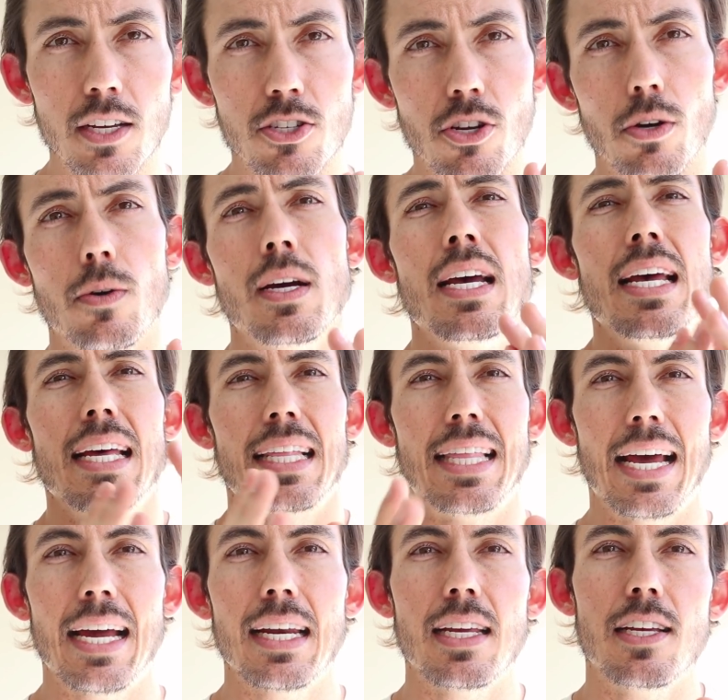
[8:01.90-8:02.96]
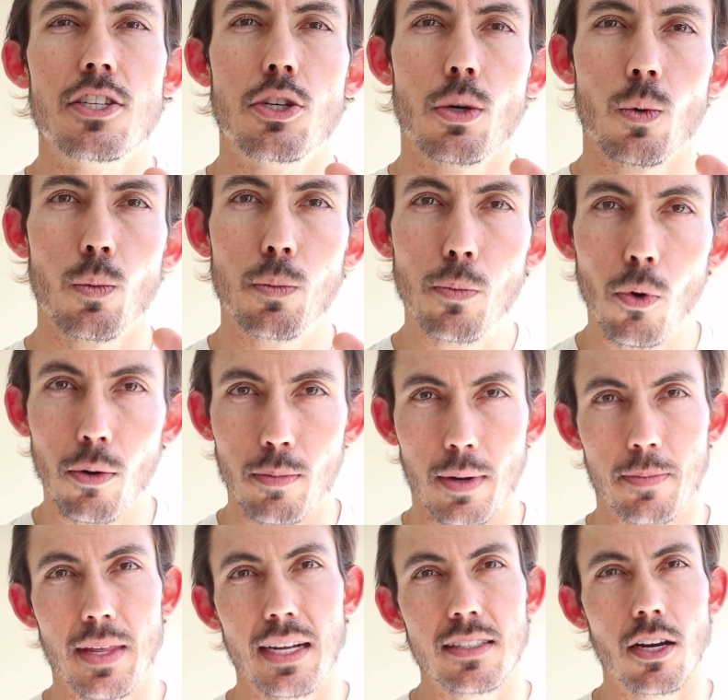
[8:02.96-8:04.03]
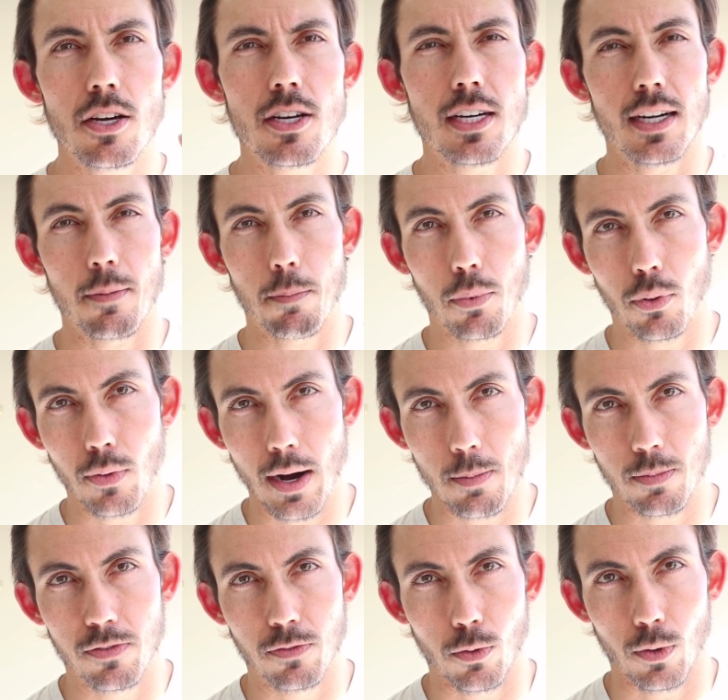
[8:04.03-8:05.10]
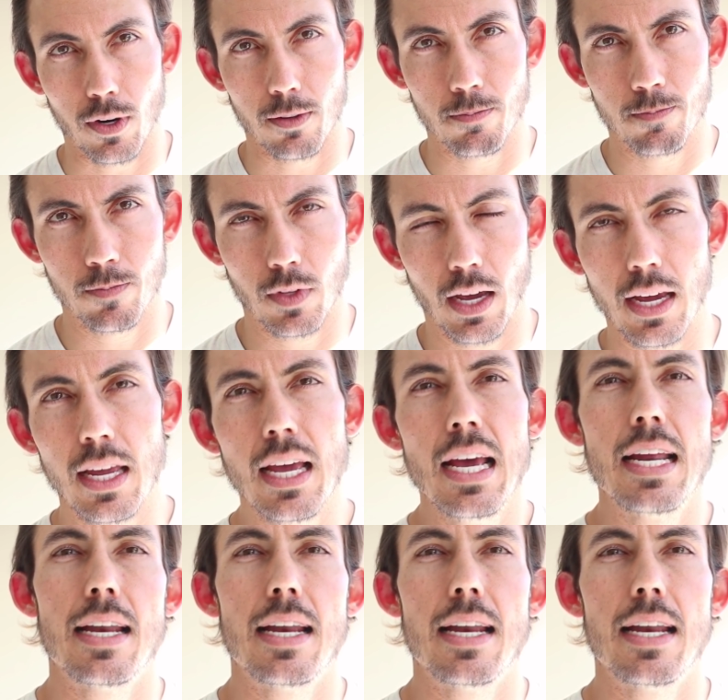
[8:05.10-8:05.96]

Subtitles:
So that is your warm-up. That's how you're gonna prep for it, okay?